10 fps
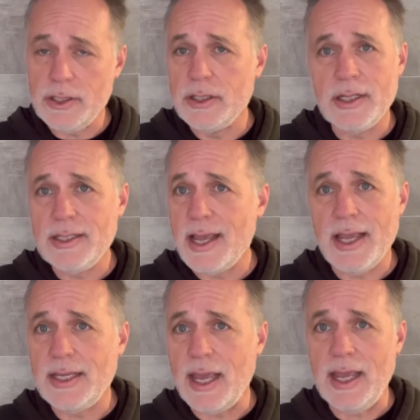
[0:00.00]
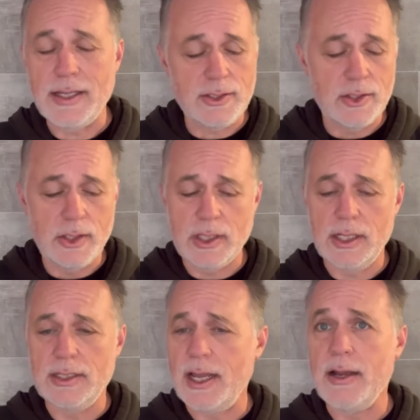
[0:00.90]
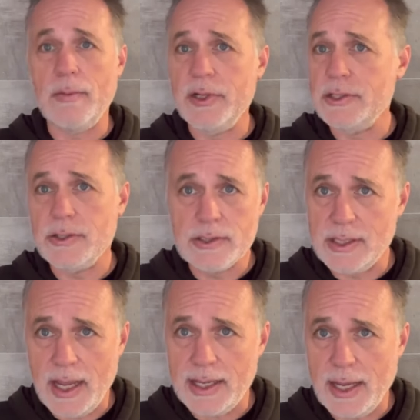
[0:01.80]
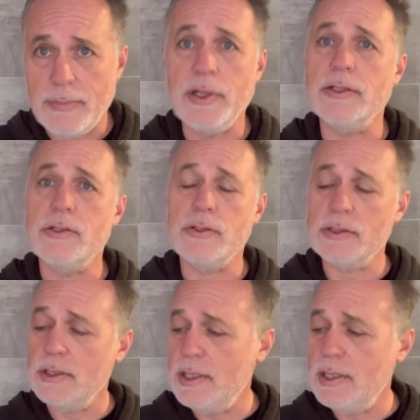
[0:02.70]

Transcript: you're looking at the AKs, you're looking at the AR pistols and the AK pistols.